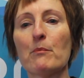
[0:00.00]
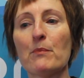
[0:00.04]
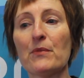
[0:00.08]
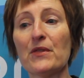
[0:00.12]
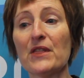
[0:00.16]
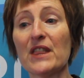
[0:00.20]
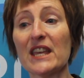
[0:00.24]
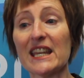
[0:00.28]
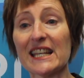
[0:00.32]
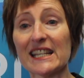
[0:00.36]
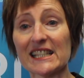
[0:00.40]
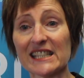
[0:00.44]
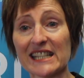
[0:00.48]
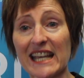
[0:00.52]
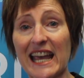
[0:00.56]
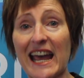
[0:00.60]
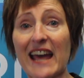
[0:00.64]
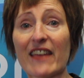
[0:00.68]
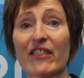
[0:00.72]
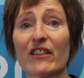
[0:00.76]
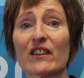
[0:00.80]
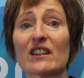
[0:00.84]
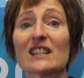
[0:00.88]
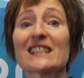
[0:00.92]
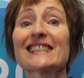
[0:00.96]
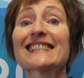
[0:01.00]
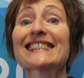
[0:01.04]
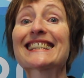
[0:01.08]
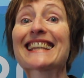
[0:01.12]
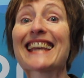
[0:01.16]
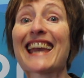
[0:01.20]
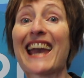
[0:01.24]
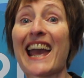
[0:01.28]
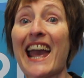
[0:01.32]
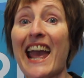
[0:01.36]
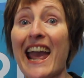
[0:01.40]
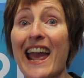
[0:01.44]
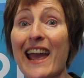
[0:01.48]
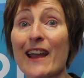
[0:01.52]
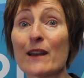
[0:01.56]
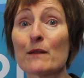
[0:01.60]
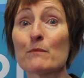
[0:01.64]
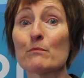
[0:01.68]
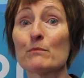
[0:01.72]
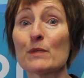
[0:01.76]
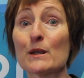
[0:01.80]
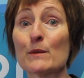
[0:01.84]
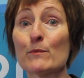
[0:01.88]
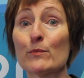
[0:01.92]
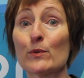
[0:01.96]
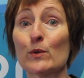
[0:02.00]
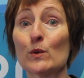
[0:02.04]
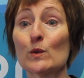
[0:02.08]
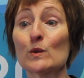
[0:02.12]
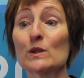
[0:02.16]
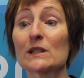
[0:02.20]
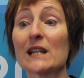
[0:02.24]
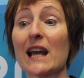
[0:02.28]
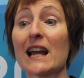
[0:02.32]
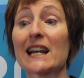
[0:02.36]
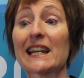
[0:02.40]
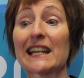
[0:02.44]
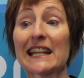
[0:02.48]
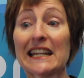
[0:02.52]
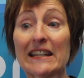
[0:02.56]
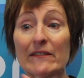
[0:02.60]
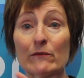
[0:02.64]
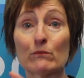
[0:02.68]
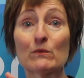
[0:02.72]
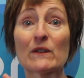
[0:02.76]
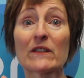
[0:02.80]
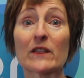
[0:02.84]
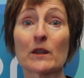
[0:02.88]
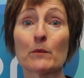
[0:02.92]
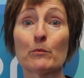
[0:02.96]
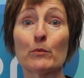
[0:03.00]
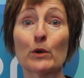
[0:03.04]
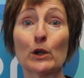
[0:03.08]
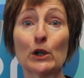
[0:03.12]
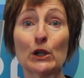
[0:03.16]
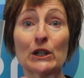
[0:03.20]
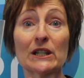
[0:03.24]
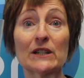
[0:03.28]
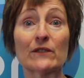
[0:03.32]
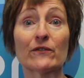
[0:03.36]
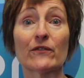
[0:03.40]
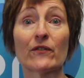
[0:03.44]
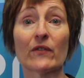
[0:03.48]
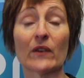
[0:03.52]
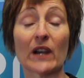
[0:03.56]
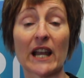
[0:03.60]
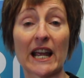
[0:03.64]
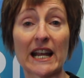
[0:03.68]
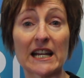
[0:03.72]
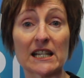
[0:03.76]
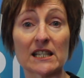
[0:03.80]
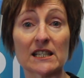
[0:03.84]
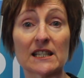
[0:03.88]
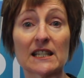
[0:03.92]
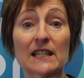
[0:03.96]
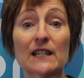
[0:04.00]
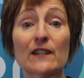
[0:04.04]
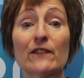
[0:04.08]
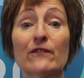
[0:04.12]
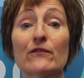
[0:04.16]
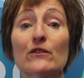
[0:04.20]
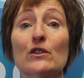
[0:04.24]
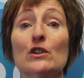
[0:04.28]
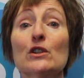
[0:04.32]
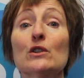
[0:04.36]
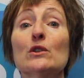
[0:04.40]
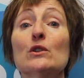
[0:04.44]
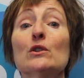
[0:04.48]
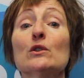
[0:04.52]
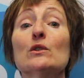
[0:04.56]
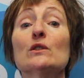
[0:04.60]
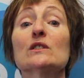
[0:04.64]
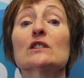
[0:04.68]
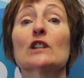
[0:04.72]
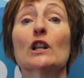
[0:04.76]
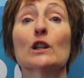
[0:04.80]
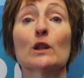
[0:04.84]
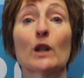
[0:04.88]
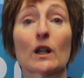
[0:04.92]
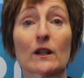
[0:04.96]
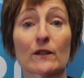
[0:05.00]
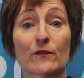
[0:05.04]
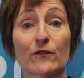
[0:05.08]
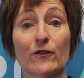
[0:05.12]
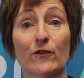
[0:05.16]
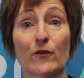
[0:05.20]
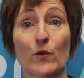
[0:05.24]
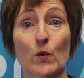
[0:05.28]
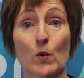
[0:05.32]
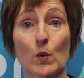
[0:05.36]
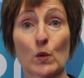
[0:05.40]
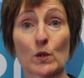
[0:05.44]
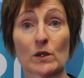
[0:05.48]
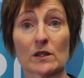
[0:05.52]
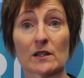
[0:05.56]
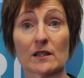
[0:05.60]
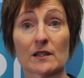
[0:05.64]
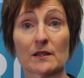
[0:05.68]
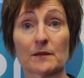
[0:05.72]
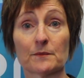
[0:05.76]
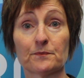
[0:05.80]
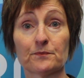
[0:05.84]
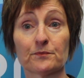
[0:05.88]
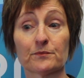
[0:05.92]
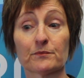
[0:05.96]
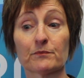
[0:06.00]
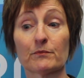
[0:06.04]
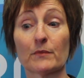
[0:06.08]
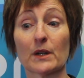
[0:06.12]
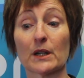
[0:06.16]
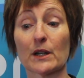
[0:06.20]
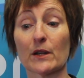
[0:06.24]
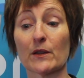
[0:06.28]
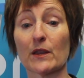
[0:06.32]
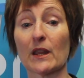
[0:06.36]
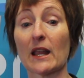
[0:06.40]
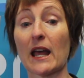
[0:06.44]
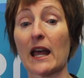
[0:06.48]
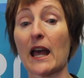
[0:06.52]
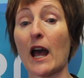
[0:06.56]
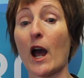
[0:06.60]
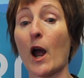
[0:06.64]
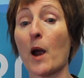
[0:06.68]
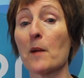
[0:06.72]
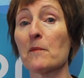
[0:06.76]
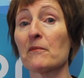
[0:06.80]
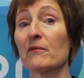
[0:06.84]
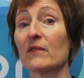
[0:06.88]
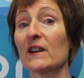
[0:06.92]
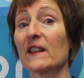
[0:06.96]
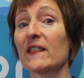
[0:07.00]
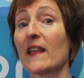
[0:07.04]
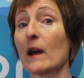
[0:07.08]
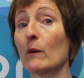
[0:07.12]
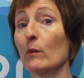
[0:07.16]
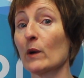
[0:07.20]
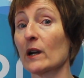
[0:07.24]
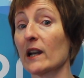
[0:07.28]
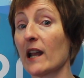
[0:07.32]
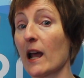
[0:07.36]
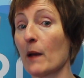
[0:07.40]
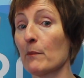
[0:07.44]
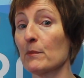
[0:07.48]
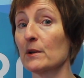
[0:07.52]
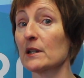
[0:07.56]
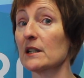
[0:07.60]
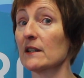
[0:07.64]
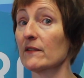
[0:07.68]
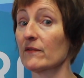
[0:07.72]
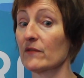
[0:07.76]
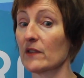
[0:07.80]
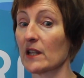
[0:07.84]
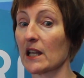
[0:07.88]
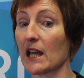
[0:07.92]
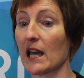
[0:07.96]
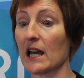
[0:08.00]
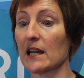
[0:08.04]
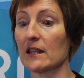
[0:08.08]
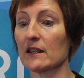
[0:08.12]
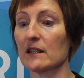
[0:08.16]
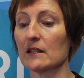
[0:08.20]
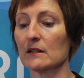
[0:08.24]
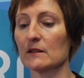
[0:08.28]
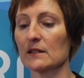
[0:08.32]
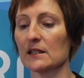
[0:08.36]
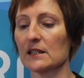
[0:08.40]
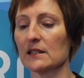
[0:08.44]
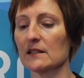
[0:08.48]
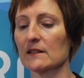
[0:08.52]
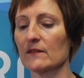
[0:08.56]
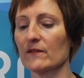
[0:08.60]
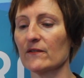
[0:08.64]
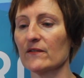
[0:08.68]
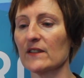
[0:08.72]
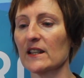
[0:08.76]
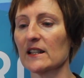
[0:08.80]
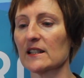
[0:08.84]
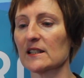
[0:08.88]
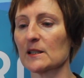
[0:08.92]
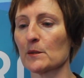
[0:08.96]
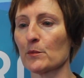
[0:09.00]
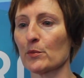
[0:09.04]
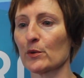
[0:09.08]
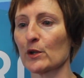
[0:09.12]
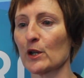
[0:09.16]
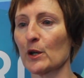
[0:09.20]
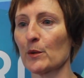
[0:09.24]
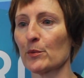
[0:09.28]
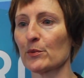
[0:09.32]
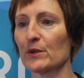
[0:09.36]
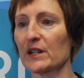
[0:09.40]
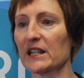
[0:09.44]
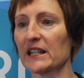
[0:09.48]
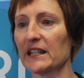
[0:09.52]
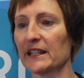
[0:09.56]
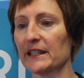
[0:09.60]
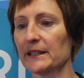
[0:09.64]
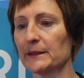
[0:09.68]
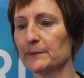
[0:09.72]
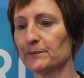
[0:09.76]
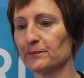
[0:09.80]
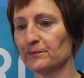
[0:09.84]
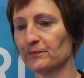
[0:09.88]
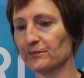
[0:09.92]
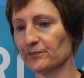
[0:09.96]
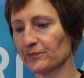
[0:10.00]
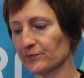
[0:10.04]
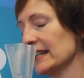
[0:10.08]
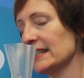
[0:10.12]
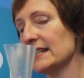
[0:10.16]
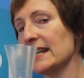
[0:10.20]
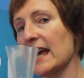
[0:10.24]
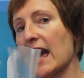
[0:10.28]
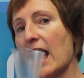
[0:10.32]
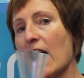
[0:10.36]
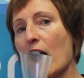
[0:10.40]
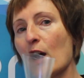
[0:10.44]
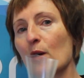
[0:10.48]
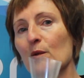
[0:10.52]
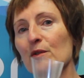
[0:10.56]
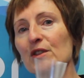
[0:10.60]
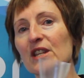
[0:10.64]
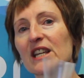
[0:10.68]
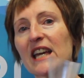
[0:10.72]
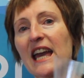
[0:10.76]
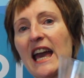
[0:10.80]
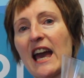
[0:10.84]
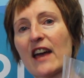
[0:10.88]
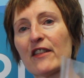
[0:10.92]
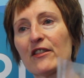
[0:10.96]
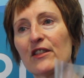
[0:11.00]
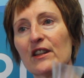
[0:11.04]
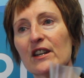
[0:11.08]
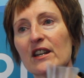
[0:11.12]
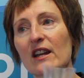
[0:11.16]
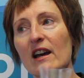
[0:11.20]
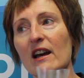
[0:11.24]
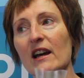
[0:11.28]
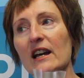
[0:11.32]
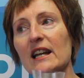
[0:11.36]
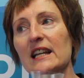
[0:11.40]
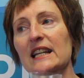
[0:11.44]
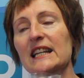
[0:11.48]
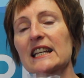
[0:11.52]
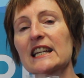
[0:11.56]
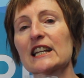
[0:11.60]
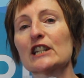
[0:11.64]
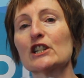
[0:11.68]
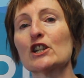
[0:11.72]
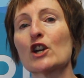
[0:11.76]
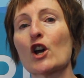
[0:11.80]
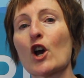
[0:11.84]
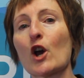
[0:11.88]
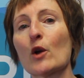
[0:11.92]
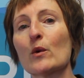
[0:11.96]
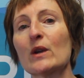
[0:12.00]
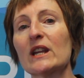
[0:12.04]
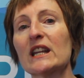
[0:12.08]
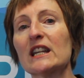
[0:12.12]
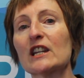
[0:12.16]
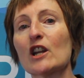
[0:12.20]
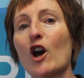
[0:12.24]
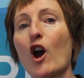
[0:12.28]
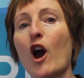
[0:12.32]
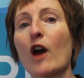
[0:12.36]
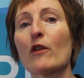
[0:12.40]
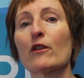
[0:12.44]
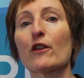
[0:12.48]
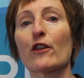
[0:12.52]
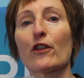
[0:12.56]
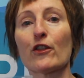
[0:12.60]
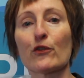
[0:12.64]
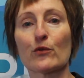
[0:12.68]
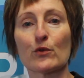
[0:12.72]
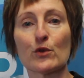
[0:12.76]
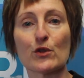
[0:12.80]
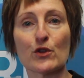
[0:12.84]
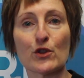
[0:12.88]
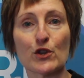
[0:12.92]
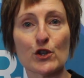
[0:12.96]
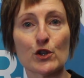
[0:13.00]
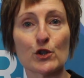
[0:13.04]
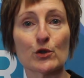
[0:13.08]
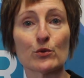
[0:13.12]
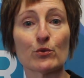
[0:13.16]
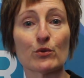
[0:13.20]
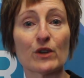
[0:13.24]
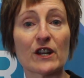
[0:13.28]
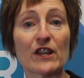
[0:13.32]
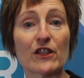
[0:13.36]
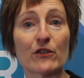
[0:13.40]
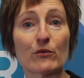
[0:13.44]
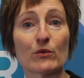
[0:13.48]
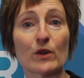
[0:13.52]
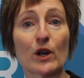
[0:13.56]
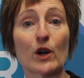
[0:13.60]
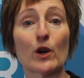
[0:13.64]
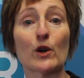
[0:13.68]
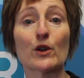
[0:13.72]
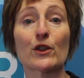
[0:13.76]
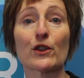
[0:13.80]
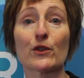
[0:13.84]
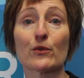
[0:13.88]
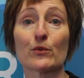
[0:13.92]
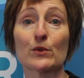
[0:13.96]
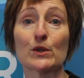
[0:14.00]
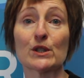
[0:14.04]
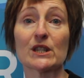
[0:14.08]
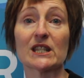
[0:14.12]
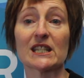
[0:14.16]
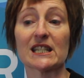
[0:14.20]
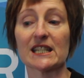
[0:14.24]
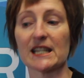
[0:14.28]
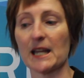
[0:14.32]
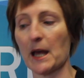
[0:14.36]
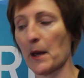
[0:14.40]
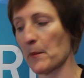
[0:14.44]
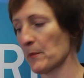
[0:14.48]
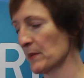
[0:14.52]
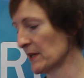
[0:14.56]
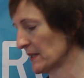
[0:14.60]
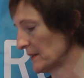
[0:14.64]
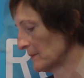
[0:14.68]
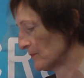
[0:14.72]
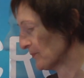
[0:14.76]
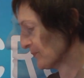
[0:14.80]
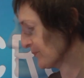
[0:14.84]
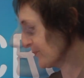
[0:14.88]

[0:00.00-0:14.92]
These catheters can be pulled out even with the balloon inflated if you use a lot of force, but hopefully that won't happen if the catheter is fixed appropriately. Now the catheter can go in either through the urethra or through the tummy.